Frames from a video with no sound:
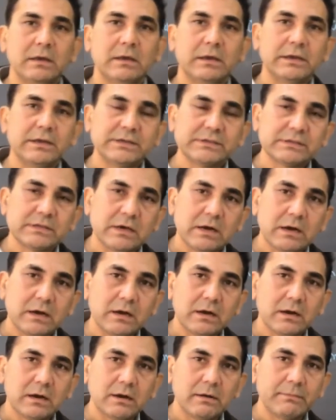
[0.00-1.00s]
is
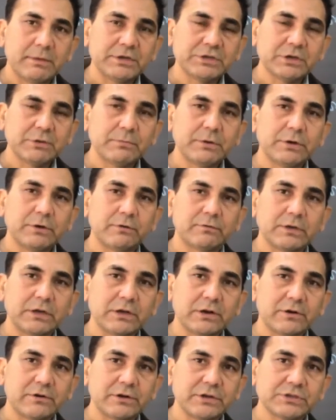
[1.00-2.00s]
the measurement of the
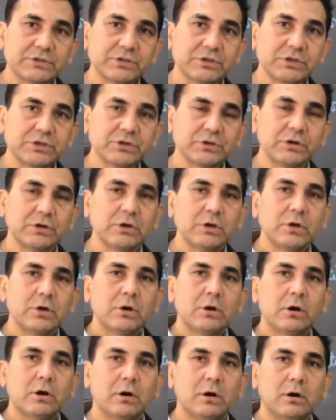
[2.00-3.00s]
characteristic
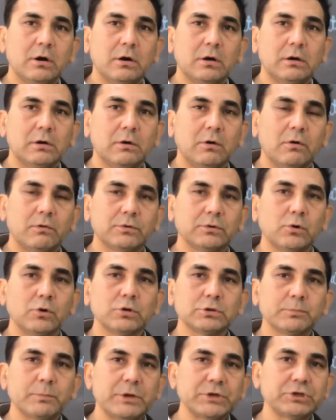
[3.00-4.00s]
of
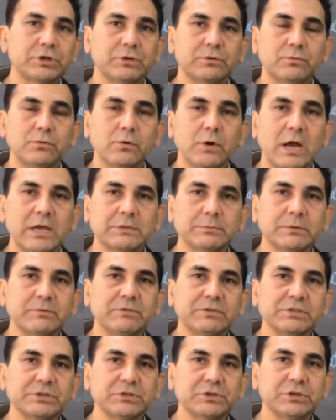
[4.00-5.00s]
those patients who has been
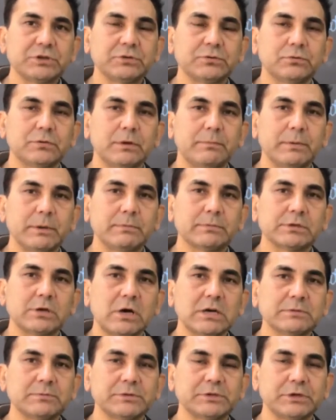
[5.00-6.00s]
visited to the PIMS
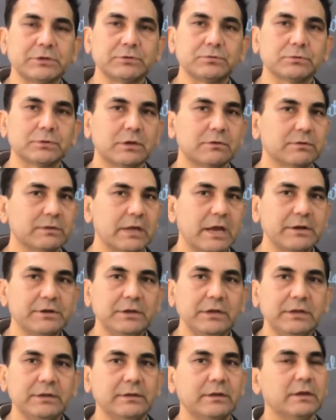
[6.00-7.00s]
hospital in
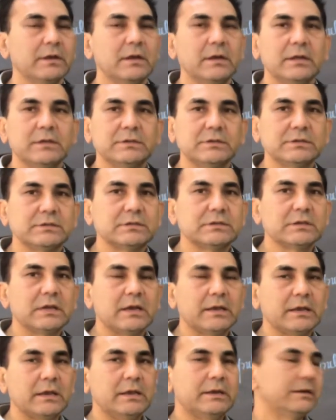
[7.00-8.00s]
2019. This is
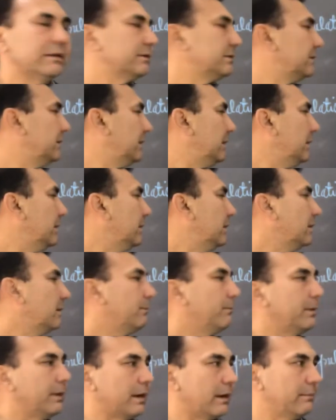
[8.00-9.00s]
again is the
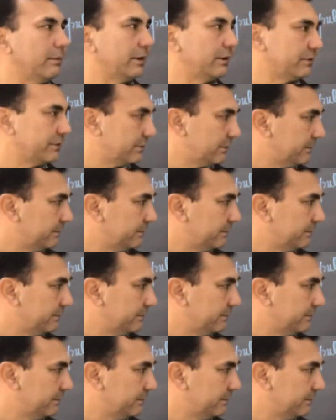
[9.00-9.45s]
parameter.